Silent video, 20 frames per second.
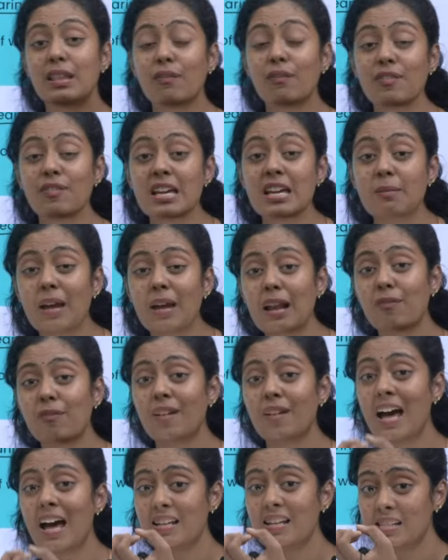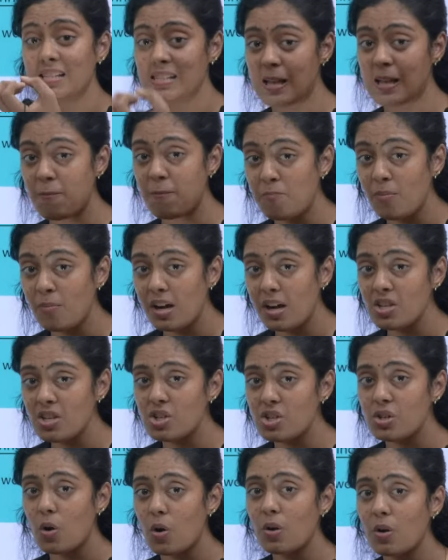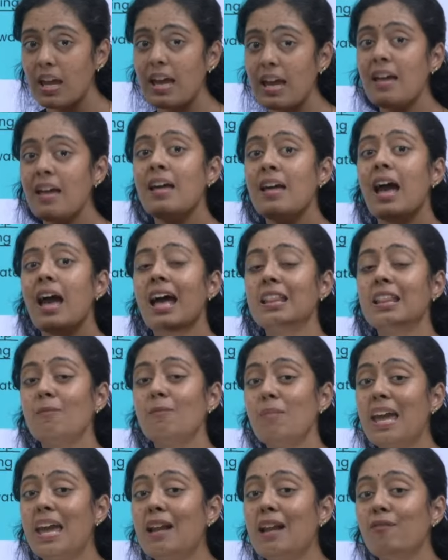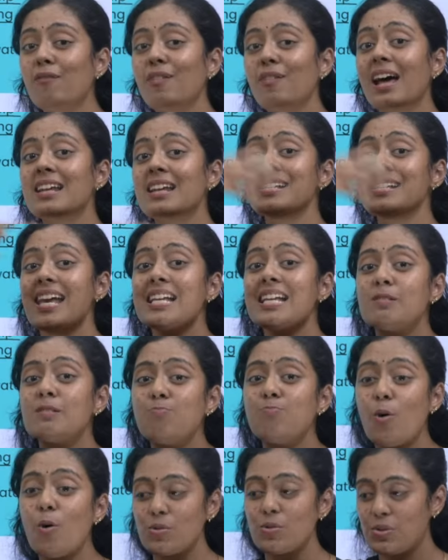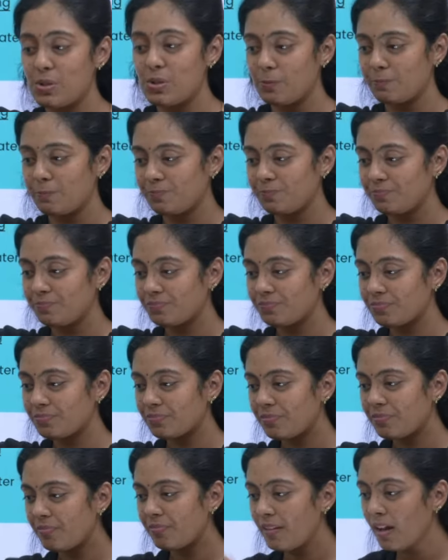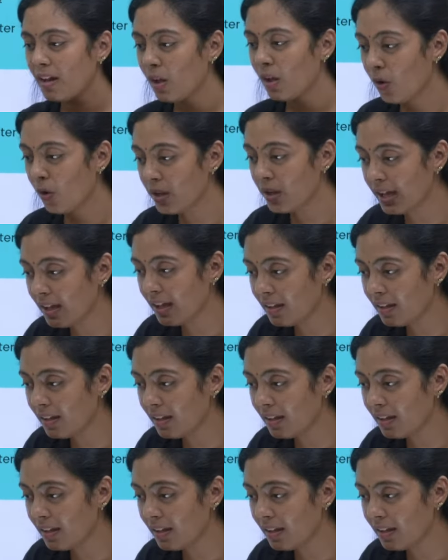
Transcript: female flower is submerged, okay? And the male flower is exposed. Okay?